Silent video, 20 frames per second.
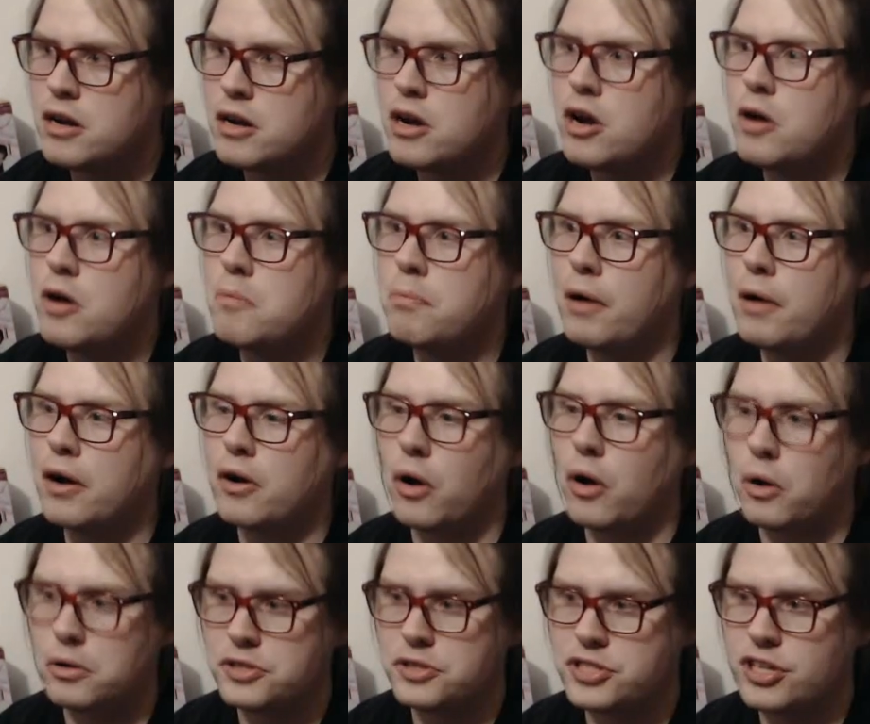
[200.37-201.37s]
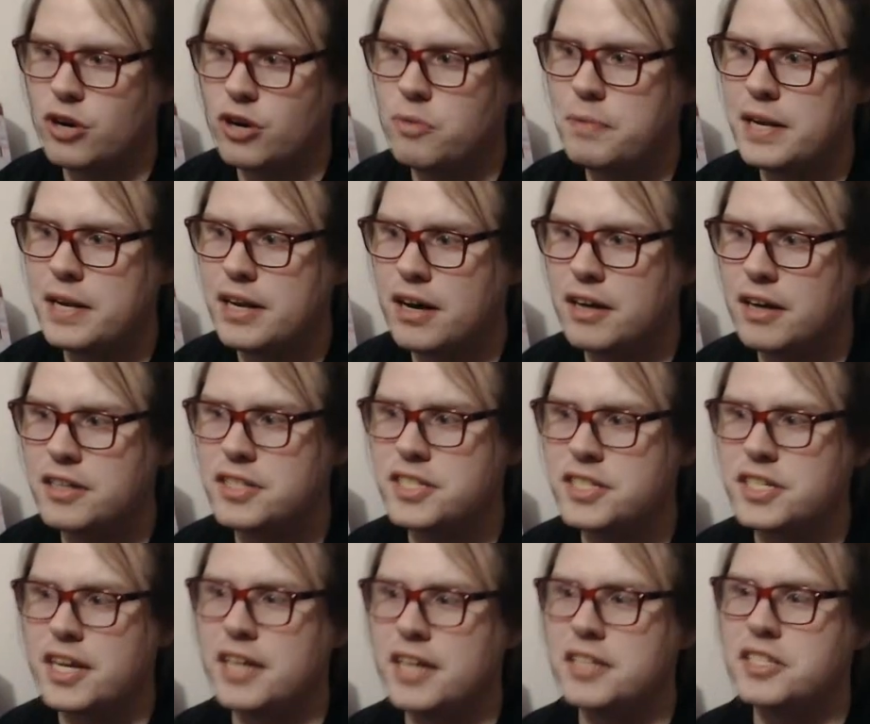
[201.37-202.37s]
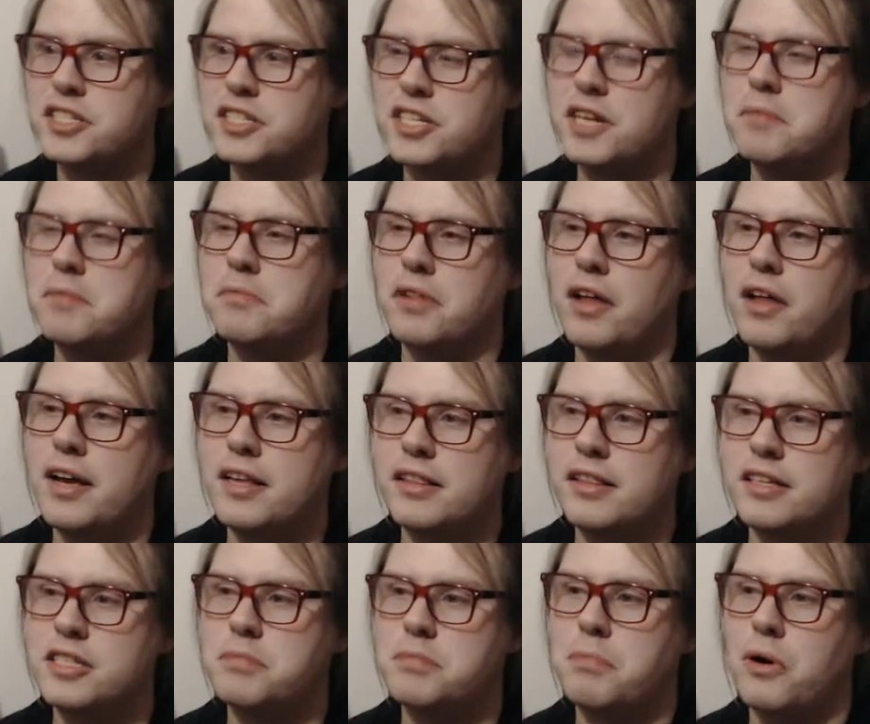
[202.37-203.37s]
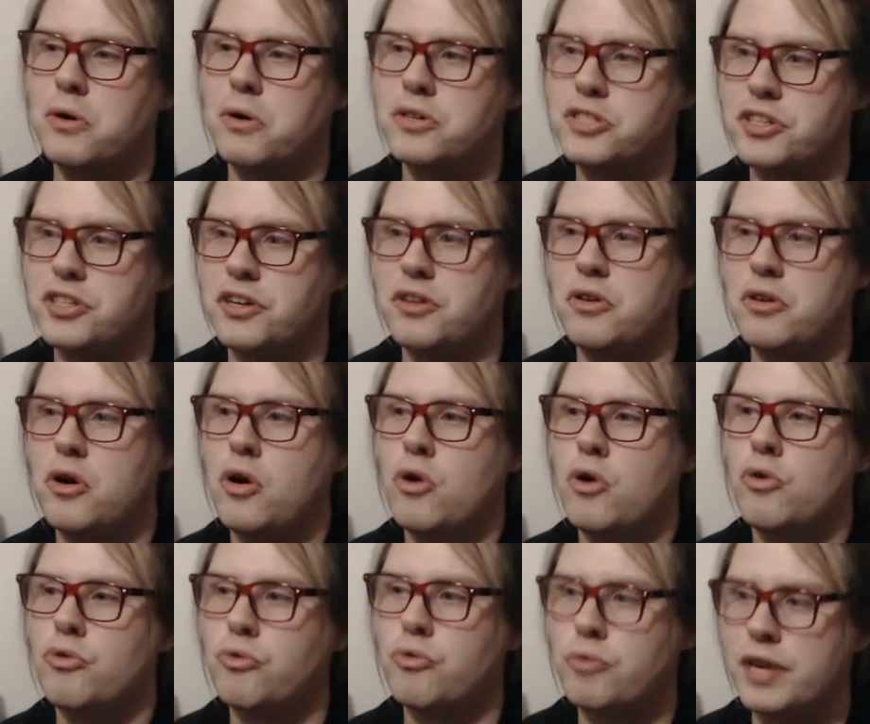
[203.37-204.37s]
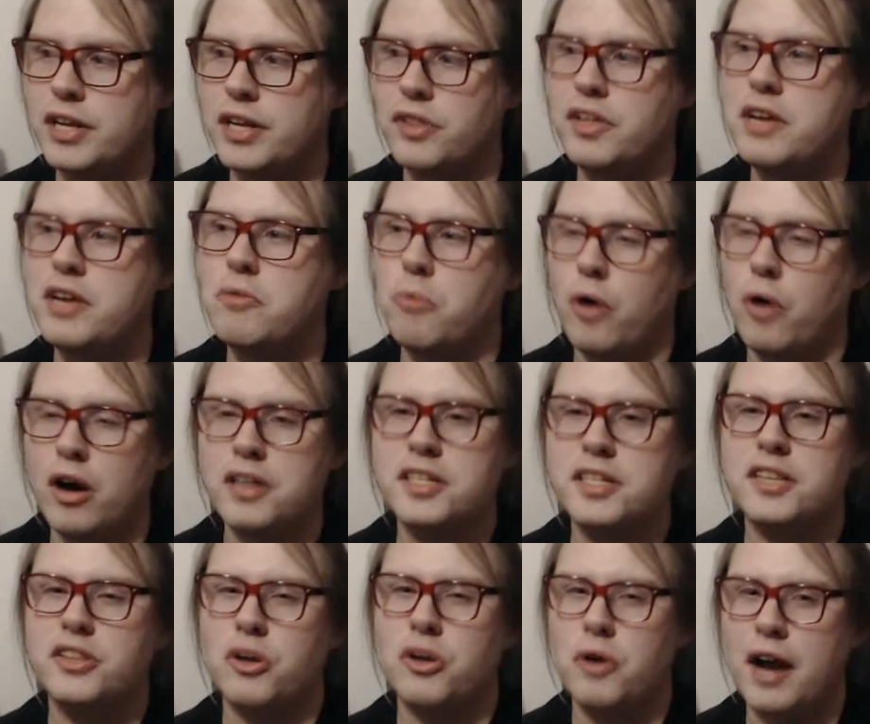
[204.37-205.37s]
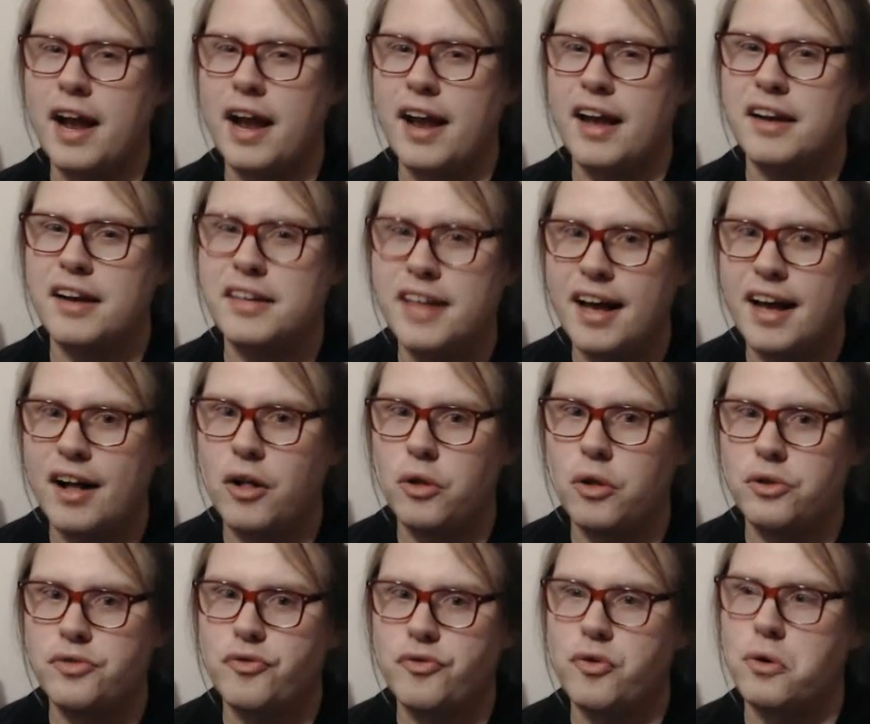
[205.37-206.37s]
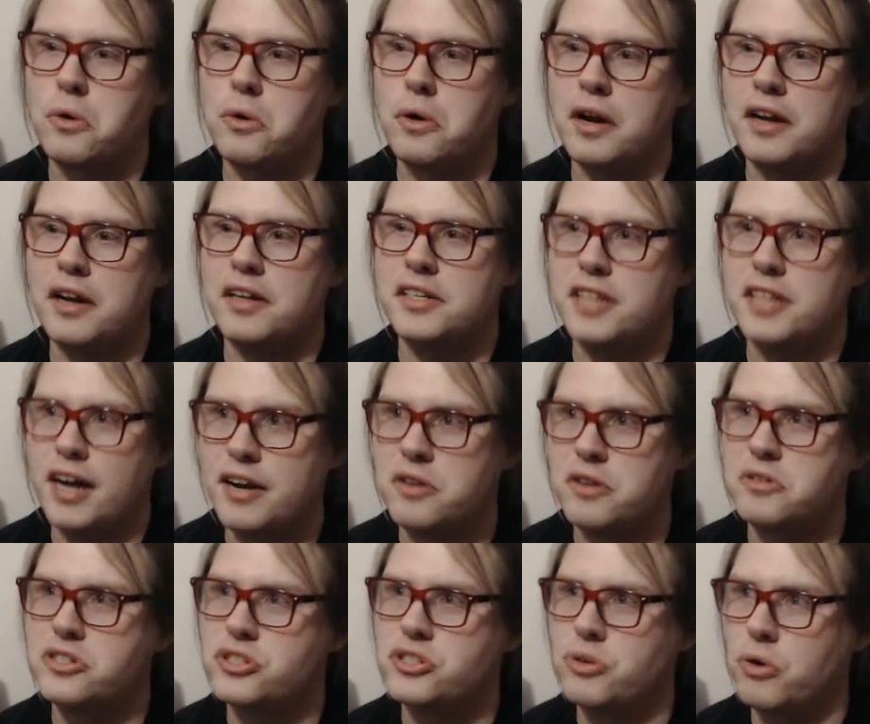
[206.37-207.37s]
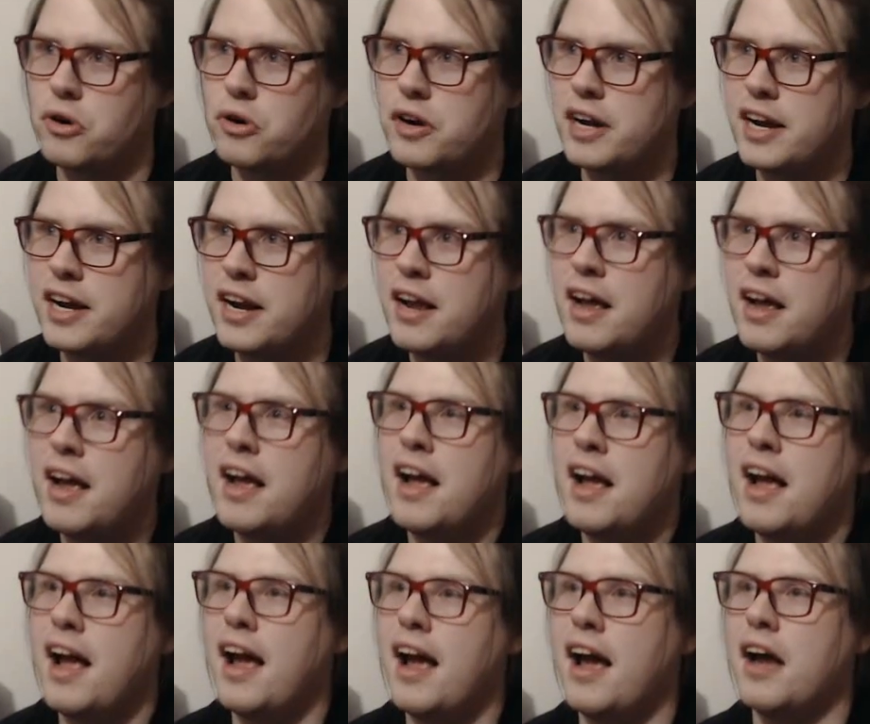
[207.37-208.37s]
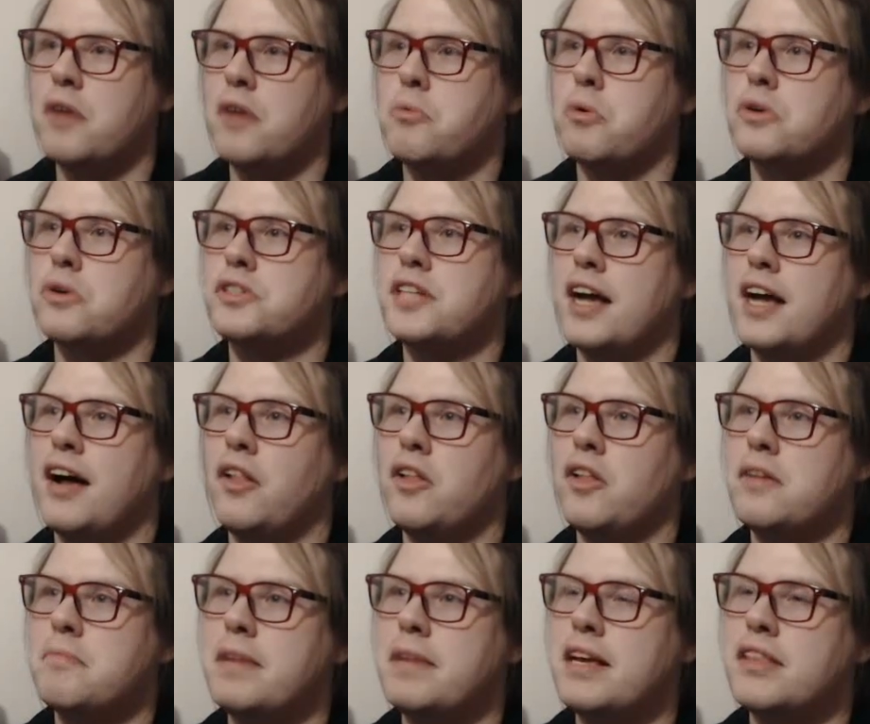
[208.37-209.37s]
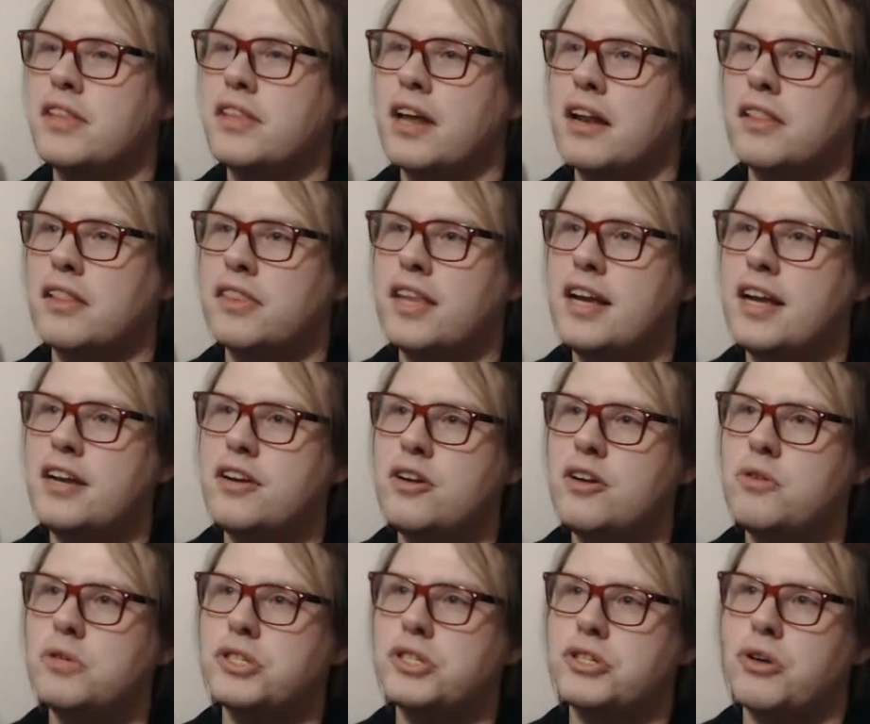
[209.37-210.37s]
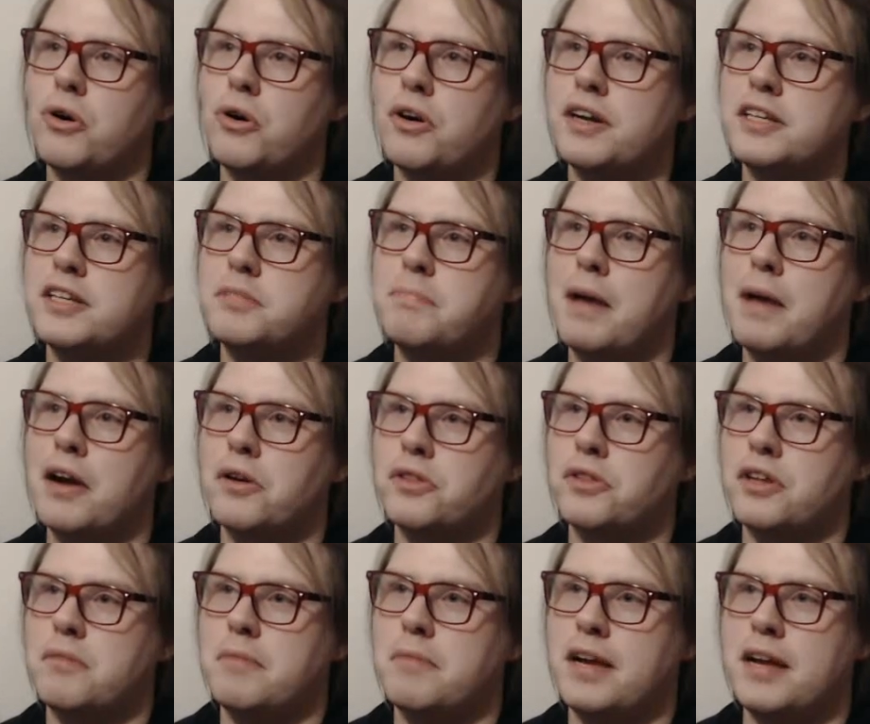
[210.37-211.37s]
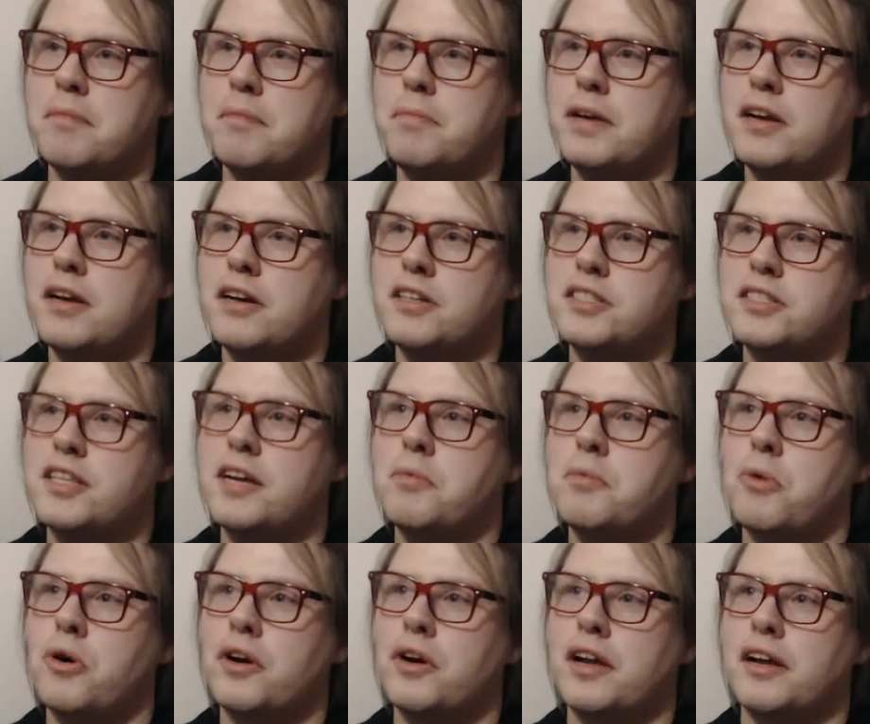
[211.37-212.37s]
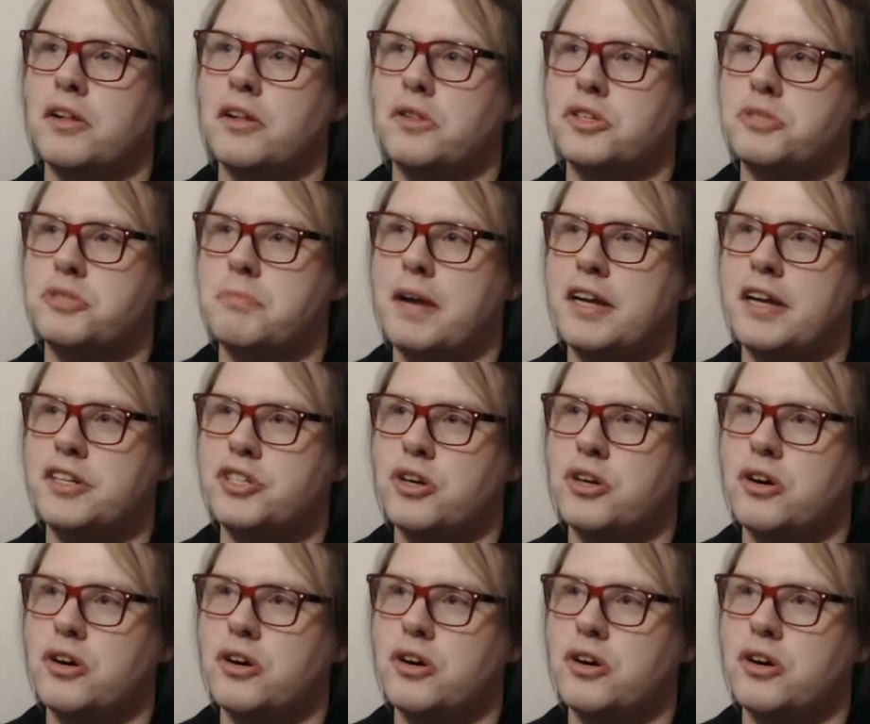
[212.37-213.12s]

but also because it seemed like this person really wanted their hand held for an entire story and were telling me that they knew stories better than me because they were an English major.